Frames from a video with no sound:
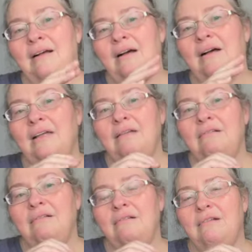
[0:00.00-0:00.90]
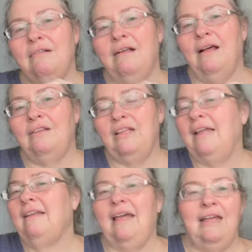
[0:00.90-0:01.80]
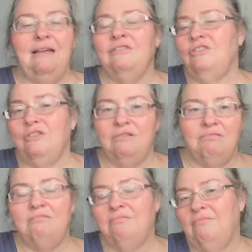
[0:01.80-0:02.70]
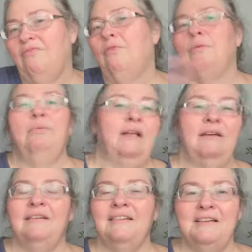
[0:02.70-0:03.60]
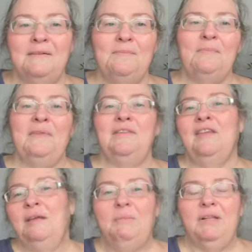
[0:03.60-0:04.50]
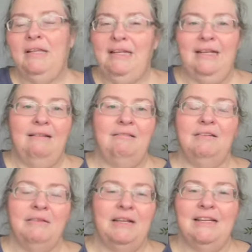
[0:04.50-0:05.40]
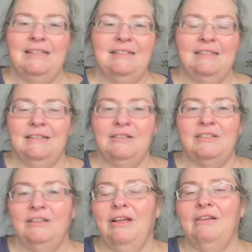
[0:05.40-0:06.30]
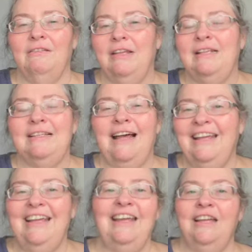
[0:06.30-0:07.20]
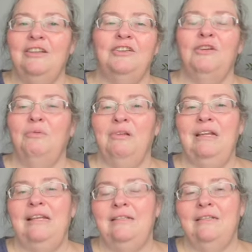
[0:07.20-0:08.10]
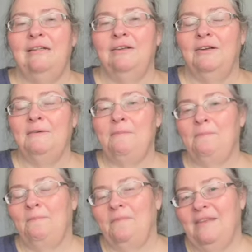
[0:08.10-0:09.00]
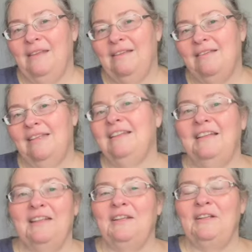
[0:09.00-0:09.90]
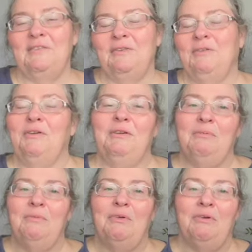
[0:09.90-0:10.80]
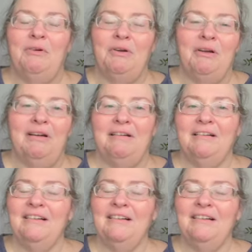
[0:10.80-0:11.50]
that day is just full-blown deep cleaning, because there's a lot of things I can't do when he's either sitting in the living room or